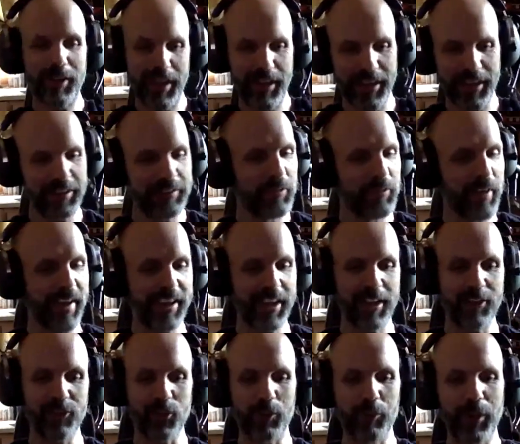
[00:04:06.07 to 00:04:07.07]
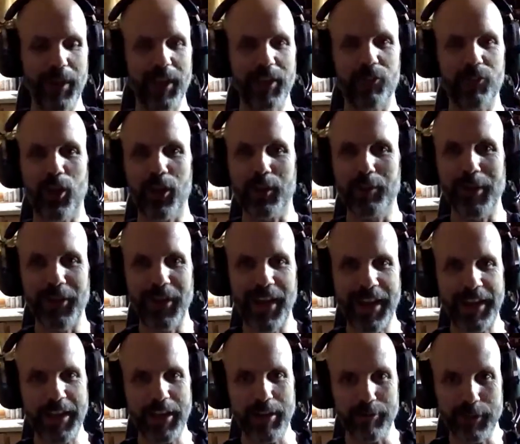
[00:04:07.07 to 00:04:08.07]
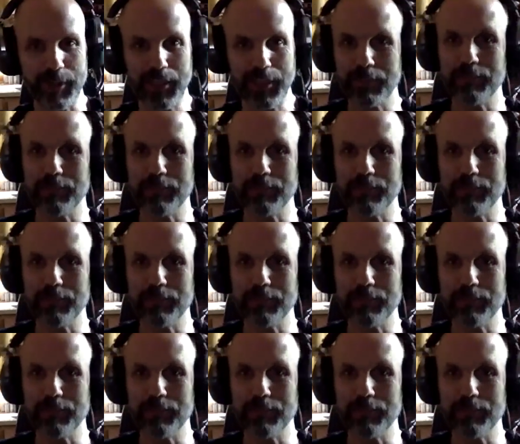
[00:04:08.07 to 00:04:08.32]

in that case, I'm ready to talk about any of it.